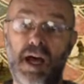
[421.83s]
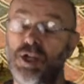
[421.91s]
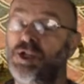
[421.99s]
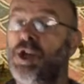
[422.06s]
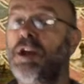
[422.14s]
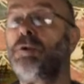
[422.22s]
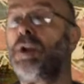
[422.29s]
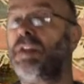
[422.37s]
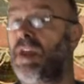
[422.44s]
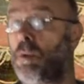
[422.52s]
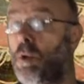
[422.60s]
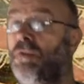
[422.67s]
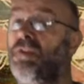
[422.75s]
Generally,
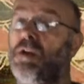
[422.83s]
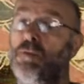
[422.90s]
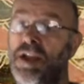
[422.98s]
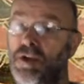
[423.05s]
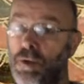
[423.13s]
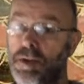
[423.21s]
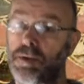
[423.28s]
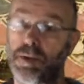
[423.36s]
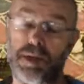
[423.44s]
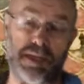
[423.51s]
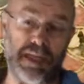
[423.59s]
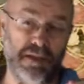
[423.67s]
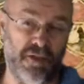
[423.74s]
they want their readers to
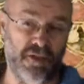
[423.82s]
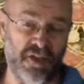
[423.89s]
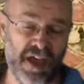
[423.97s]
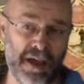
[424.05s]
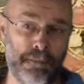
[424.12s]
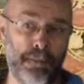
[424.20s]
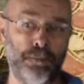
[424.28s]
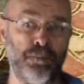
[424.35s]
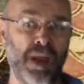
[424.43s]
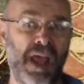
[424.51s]
see them